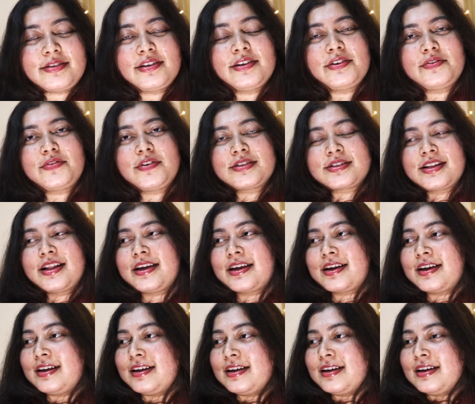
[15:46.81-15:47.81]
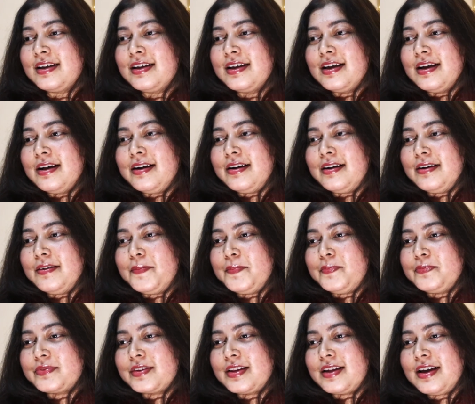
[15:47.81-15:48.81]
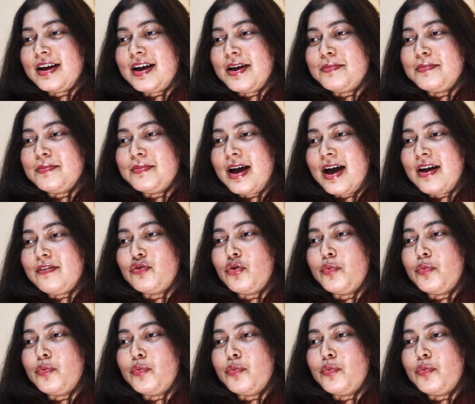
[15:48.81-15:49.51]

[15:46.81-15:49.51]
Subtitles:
You know, it was like I've